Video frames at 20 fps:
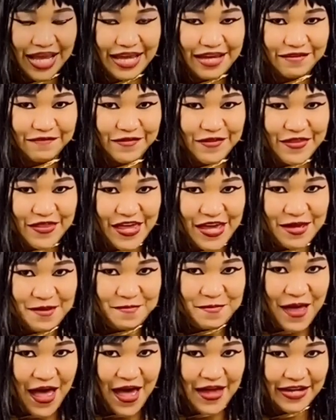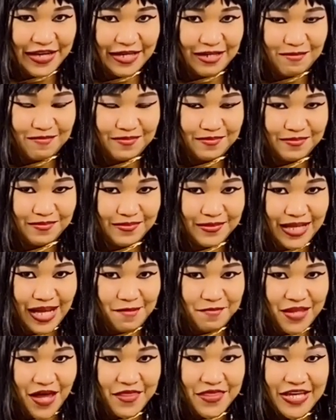If you think about it,
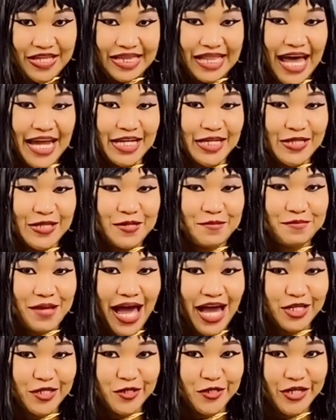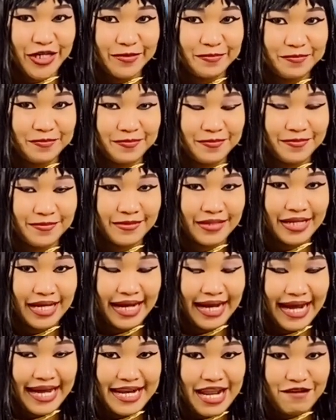I'm nothing like Cleopatra.
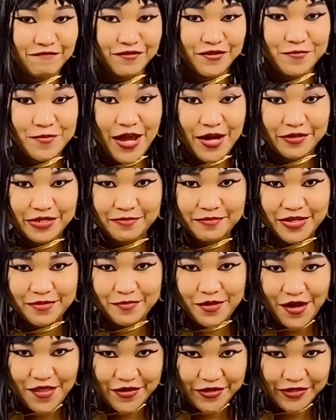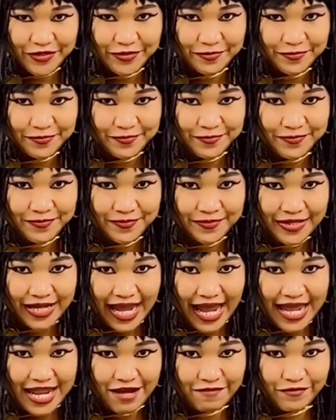I never married my brother,
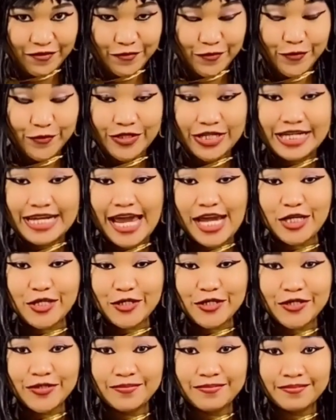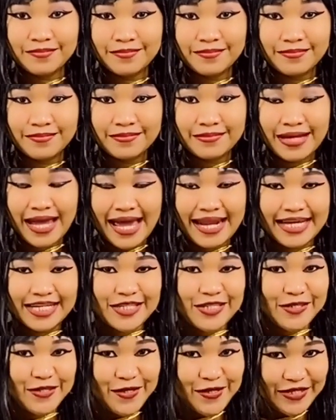I never ruled a nation, and I
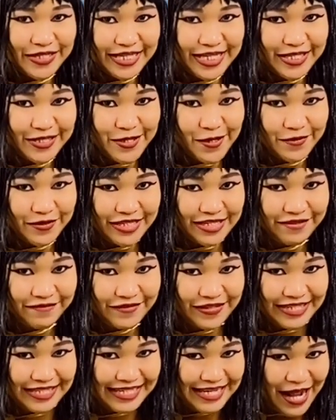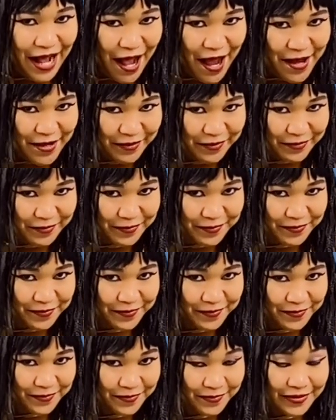certainly don't live in denial.
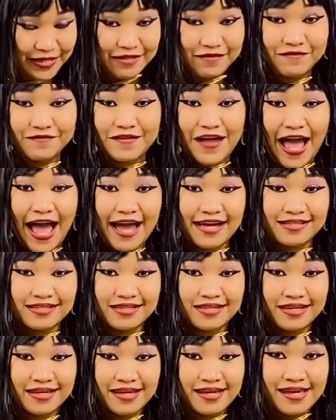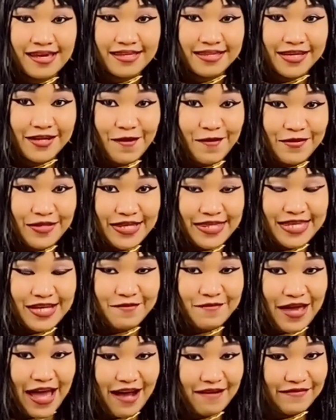In fact, the only thing
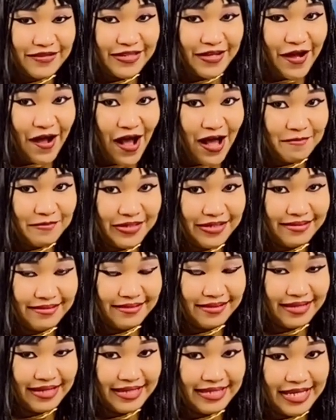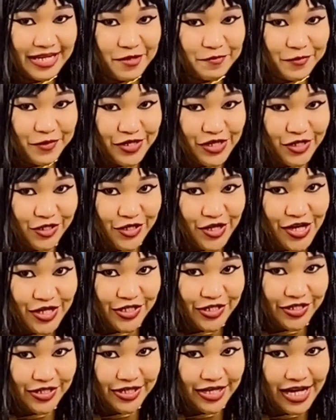we have in common is an
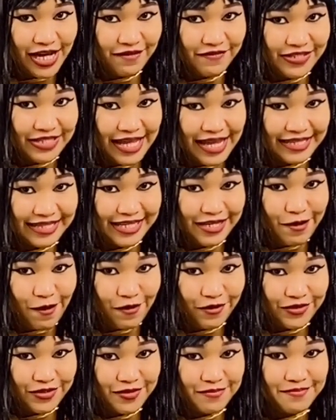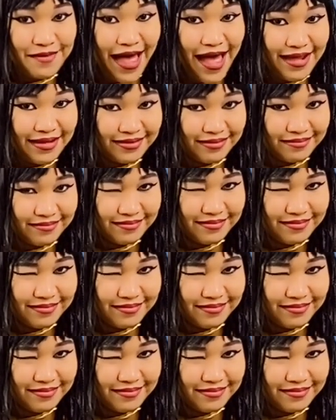appreciation of slightly older men.